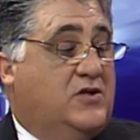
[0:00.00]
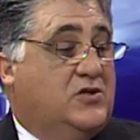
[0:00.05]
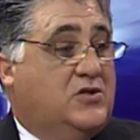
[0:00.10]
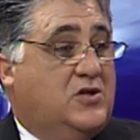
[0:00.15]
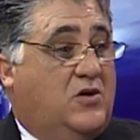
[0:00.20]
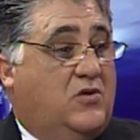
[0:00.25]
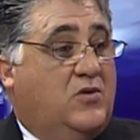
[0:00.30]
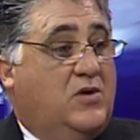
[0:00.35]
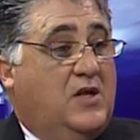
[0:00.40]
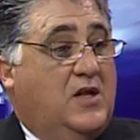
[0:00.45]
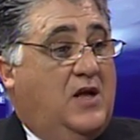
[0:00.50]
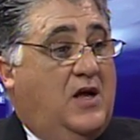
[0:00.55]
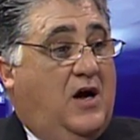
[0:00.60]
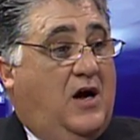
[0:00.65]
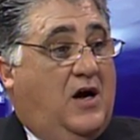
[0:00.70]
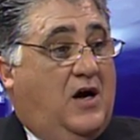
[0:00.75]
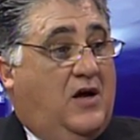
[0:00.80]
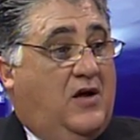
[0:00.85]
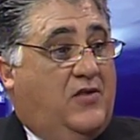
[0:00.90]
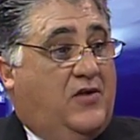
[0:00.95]
So
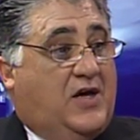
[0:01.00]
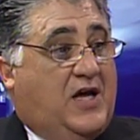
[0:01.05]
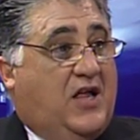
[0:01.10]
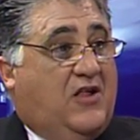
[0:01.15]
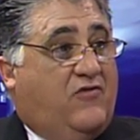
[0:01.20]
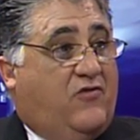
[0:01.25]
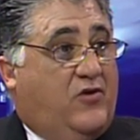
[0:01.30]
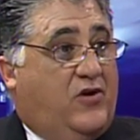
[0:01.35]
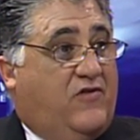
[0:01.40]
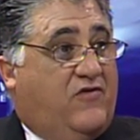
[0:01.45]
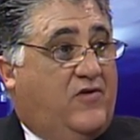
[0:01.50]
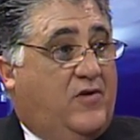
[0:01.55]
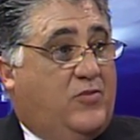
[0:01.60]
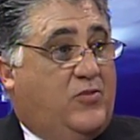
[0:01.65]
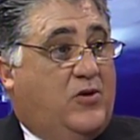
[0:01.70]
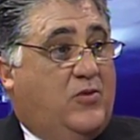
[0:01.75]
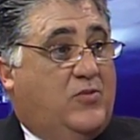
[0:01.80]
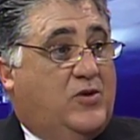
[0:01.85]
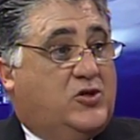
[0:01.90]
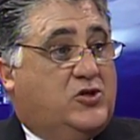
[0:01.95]
uh, the California Film
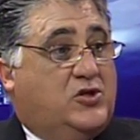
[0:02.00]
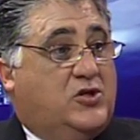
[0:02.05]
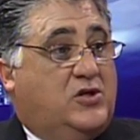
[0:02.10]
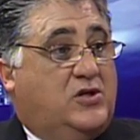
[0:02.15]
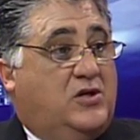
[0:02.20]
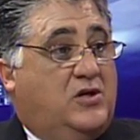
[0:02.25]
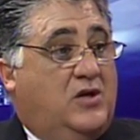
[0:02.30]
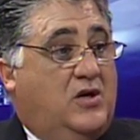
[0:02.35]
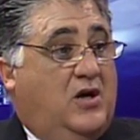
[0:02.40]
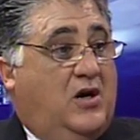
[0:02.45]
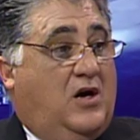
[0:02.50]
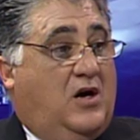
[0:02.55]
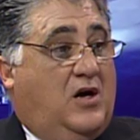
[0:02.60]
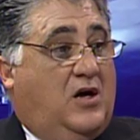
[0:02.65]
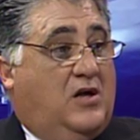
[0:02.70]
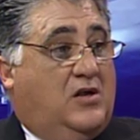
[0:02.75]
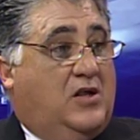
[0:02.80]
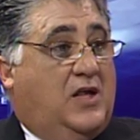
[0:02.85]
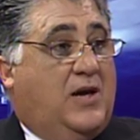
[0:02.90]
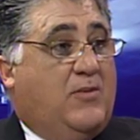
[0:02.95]
Commission,
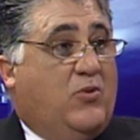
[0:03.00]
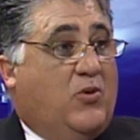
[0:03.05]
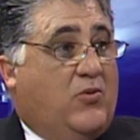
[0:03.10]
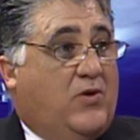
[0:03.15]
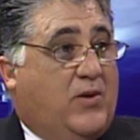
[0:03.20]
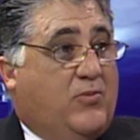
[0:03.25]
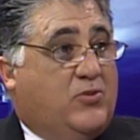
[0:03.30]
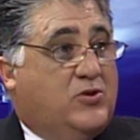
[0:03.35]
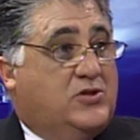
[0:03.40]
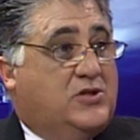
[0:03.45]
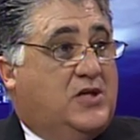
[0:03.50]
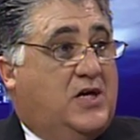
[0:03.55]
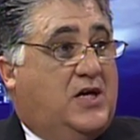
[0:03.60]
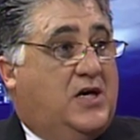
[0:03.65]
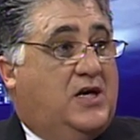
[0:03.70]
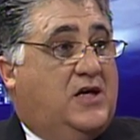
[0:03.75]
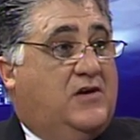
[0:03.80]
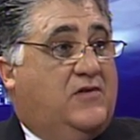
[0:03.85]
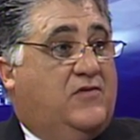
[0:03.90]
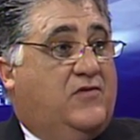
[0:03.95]
uh, labor
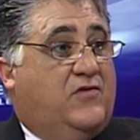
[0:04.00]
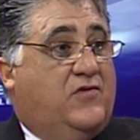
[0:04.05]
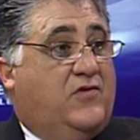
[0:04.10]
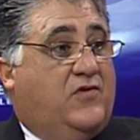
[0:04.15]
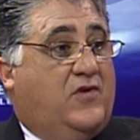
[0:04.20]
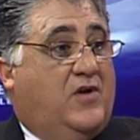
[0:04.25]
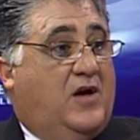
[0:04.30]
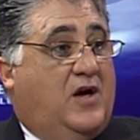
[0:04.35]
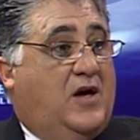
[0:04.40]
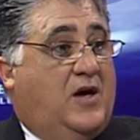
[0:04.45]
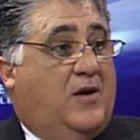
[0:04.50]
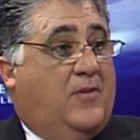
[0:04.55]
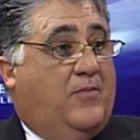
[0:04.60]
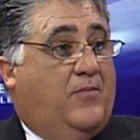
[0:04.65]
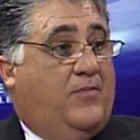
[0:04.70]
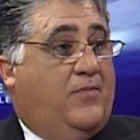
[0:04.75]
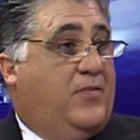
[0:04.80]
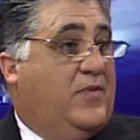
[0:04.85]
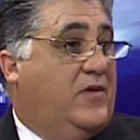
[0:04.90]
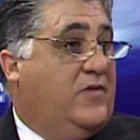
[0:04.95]
representatives,
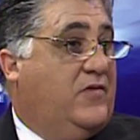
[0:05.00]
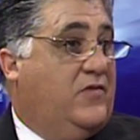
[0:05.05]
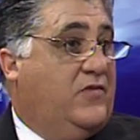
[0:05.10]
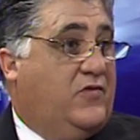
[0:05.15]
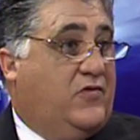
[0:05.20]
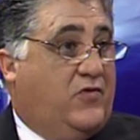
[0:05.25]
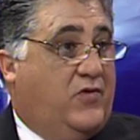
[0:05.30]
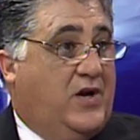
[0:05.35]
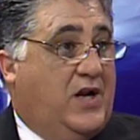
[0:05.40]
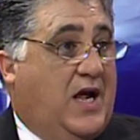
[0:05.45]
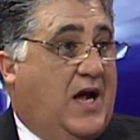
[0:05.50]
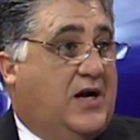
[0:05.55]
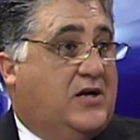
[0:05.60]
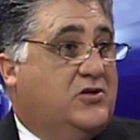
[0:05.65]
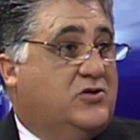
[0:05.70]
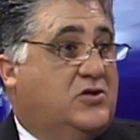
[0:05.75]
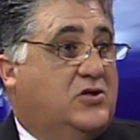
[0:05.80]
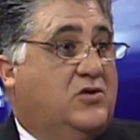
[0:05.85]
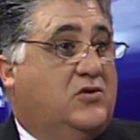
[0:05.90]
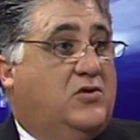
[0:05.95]
um, Screen
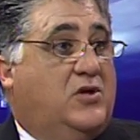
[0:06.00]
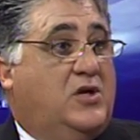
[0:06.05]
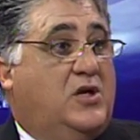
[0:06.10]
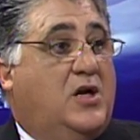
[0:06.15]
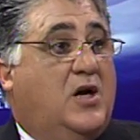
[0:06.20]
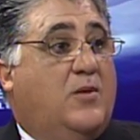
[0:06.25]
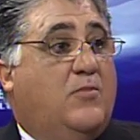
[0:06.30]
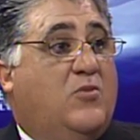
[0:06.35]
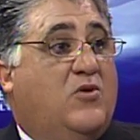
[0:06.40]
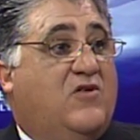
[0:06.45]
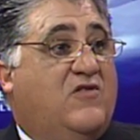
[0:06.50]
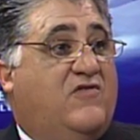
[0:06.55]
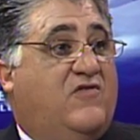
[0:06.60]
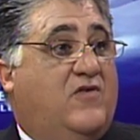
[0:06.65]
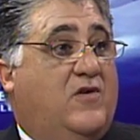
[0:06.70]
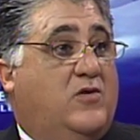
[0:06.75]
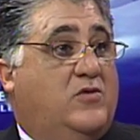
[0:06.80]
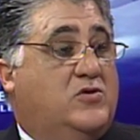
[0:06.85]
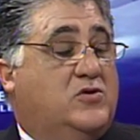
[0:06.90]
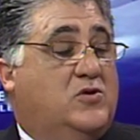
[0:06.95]
Actors Guild, a number of
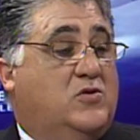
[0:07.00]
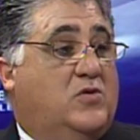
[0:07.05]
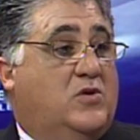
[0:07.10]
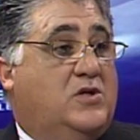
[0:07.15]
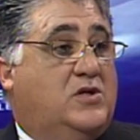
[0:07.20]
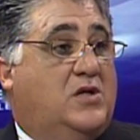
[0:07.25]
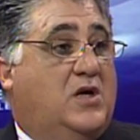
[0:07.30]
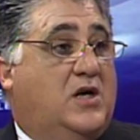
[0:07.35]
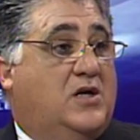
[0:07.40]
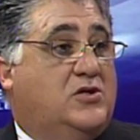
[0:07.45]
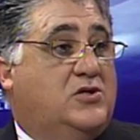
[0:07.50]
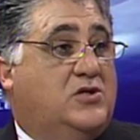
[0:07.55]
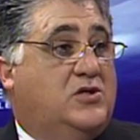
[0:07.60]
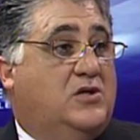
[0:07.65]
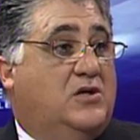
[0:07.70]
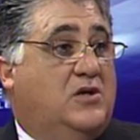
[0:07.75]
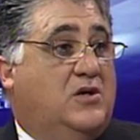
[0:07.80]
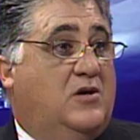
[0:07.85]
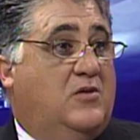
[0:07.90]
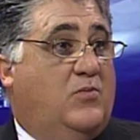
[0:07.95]
folks who are touched
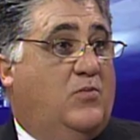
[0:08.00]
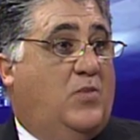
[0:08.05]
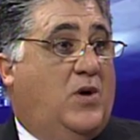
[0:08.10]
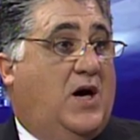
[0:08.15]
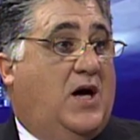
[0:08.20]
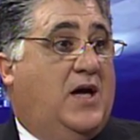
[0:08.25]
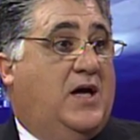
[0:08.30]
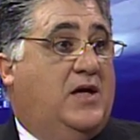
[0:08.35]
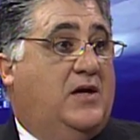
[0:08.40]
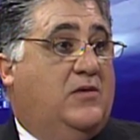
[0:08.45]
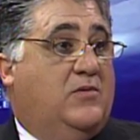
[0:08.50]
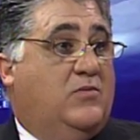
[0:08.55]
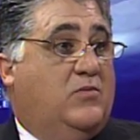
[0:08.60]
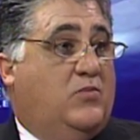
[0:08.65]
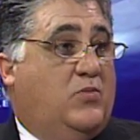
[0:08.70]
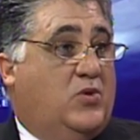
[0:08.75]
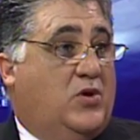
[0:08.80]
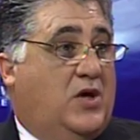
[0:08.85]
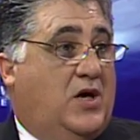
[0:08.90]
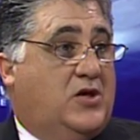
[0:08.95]
by
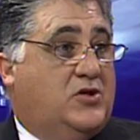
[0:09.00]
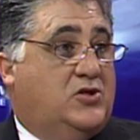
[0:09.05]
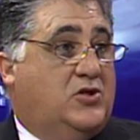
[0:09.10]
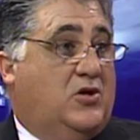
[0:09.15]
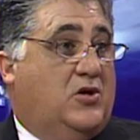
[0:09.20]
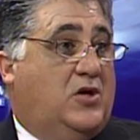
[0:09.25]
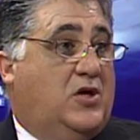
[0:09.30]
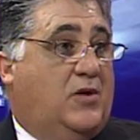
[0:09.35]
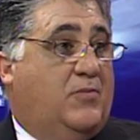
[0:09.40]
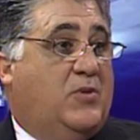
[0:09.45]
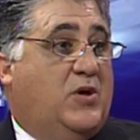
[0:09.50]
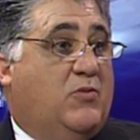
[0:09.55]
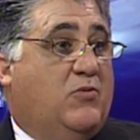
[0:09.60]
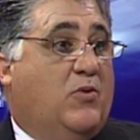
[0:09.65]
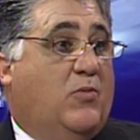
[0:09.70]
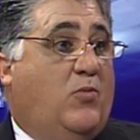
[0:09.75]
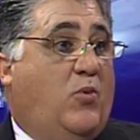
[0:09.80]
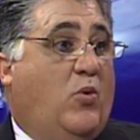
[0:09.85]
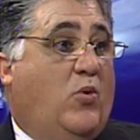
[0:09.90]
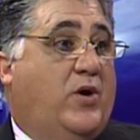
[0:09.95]
production are going to be
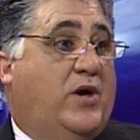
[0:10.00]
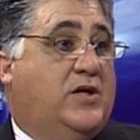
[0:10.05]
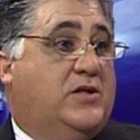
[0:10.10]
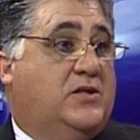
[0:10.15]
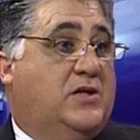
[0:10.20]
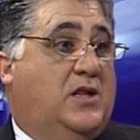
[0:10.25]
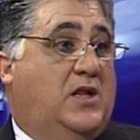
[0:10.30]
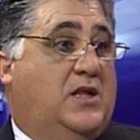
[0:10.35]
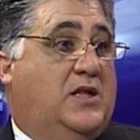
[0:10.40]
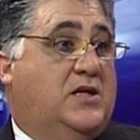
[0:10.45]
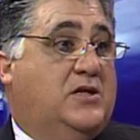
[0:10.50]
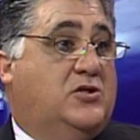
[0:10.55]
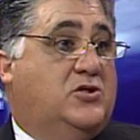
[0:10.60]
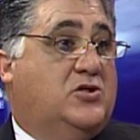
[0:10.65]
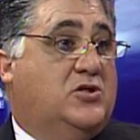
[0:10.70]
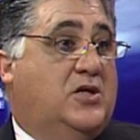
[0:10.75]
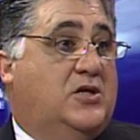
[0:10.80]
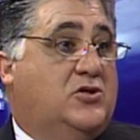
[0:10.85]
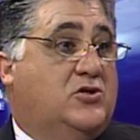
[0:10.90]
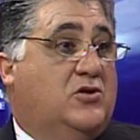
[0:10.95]
reporting to the
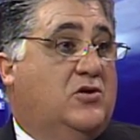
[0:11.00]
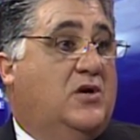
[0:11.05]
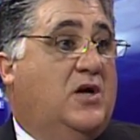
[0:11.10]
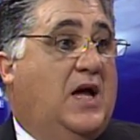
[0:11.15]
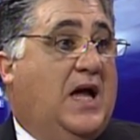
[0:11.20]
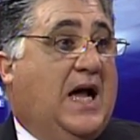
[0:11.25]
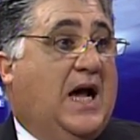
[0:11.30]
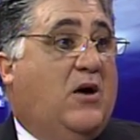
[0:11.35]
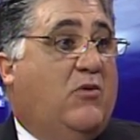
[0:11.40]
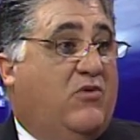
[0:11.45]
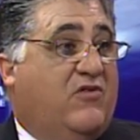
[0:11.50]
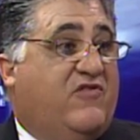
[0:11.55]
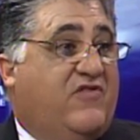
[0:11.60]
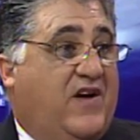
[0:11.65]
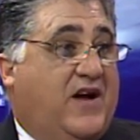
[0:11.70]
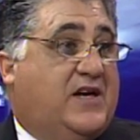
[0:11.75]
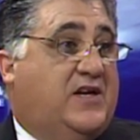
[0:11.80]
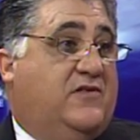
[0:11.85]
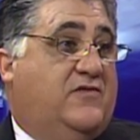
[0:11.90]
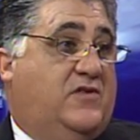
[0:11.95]
legislature how
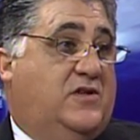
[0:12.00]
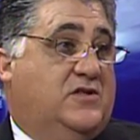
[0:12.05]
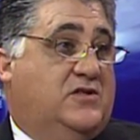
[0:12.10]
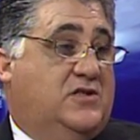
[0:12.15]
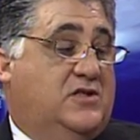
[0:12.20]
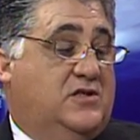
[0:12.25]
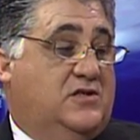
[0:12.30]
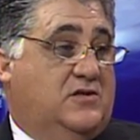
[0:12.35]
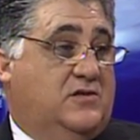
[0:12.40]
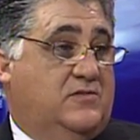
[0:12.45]
effective this is.